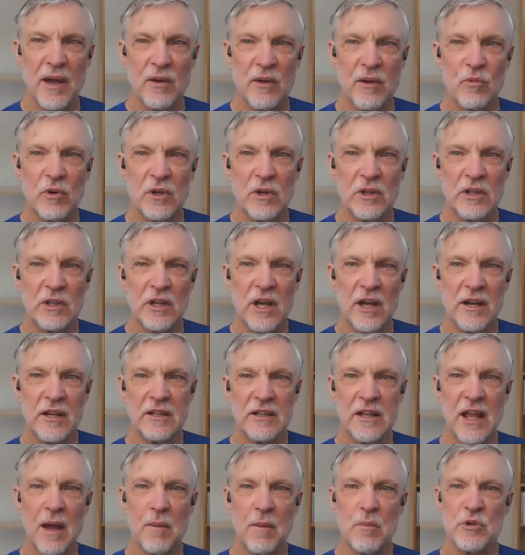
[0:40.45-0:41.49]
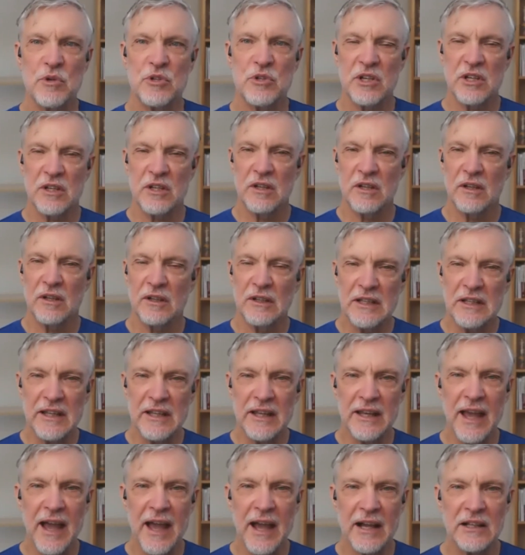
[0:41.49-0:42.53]
What kind of damage can a leaking
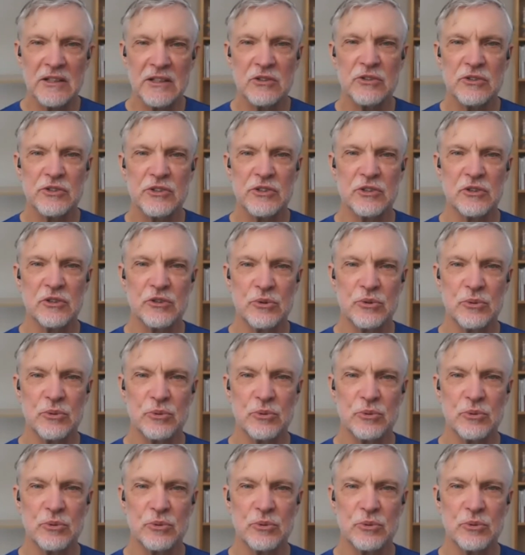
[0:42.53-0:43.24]
axle seal do?